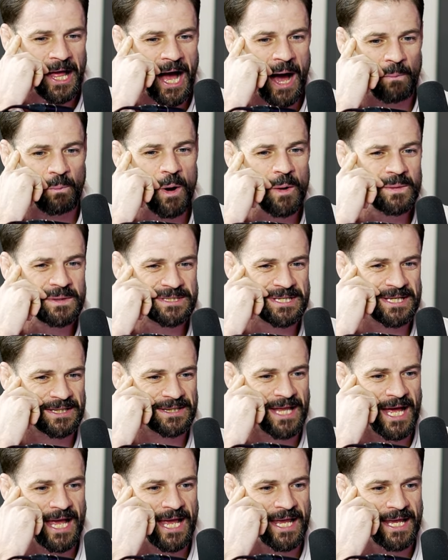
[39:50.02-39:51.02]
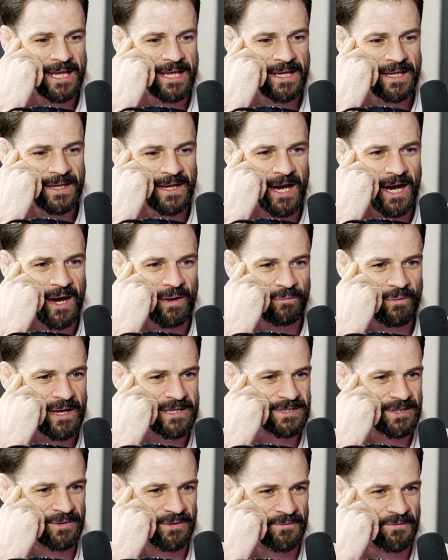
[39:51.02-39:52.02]
Uh, what was it like uh,
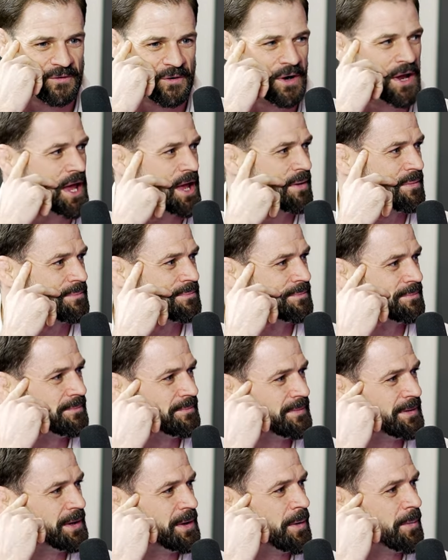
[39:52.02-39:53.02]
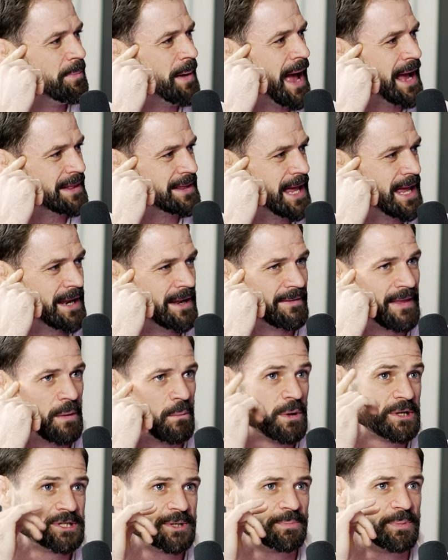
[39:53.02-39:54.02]
wrestling for him, you know, back then? And
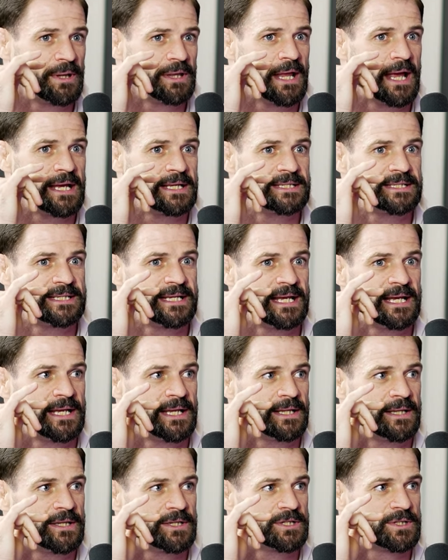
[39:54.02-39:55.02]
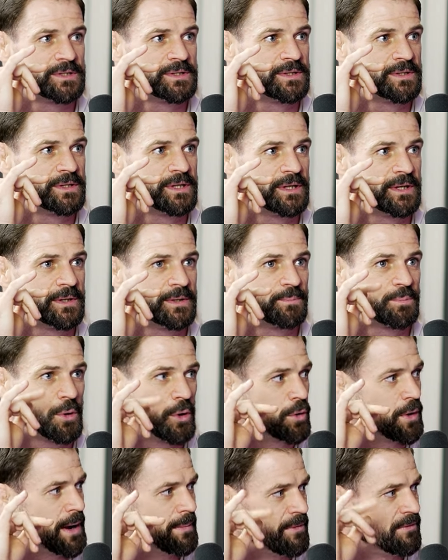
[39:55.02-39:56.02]
like, what's it been like seeing this, the
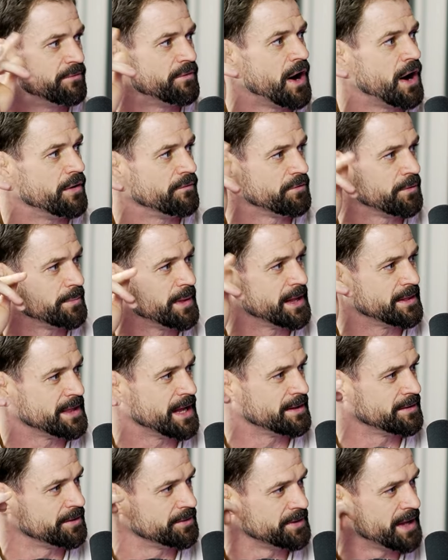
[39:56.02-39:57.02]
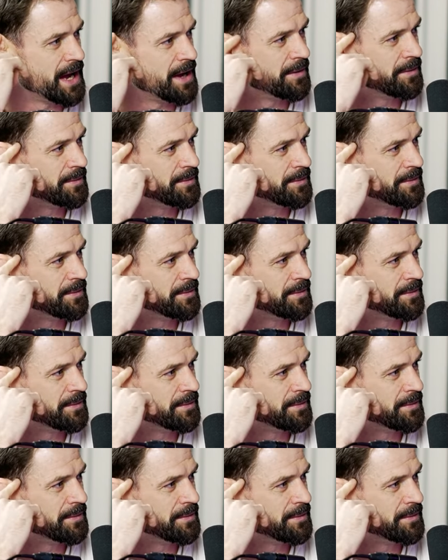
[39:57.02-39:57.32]
program evolve from like then till now?